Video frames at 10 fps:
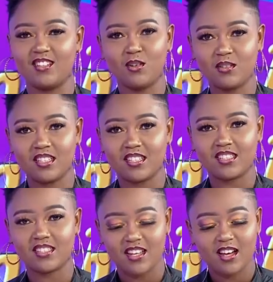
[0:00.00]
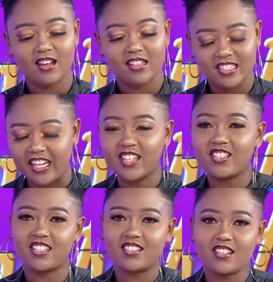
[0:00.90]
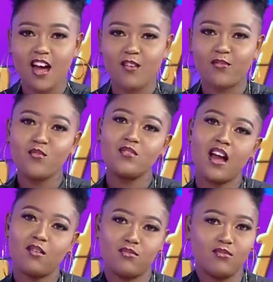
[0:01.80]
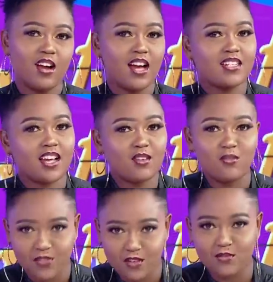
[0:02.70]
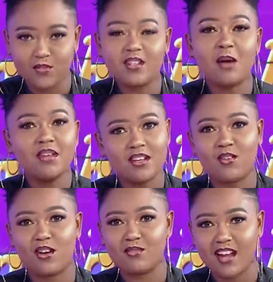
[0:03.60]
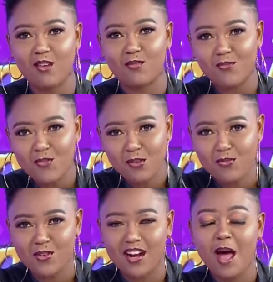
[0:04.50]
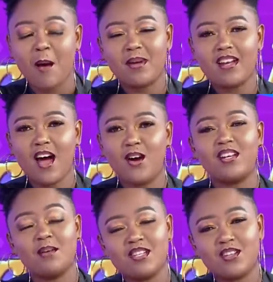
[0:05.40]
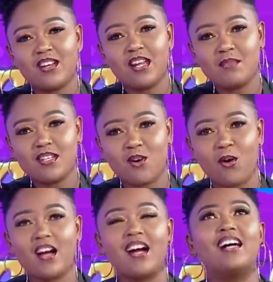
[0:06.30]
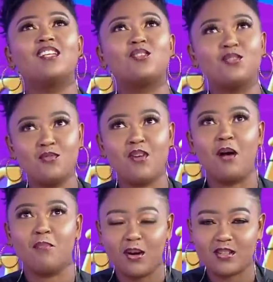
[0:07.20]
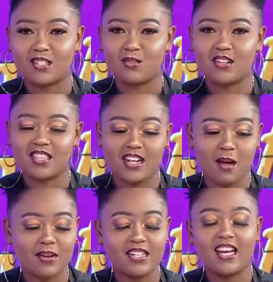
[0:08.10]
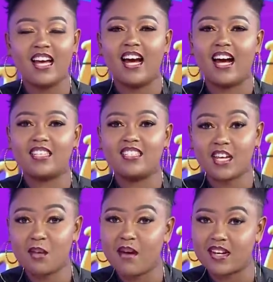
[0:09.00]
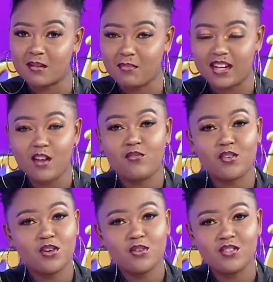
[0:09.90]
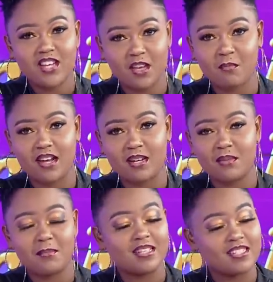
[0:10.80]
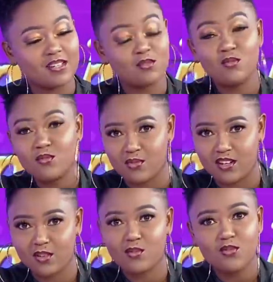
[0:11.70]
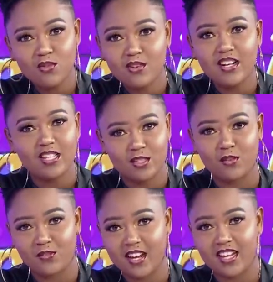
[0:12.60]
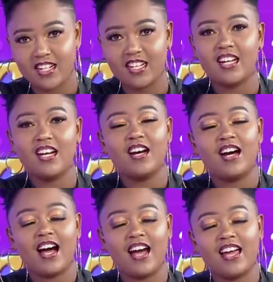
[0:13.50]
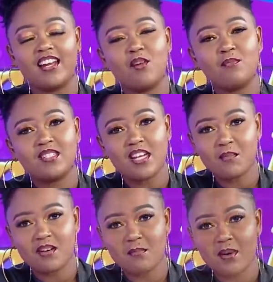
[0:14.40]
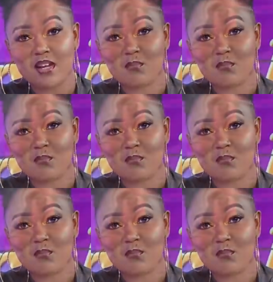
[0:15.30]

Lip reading: all this change and stuff, udaku, I take you vivu, na mi nikona udaku, full. But now, let me talk to you about a story that happened. Jacque Maribe. Now, if you don't know Jacque Maribe, manze, Google. Google is your friend. Aya, now, Jacque Maribe ali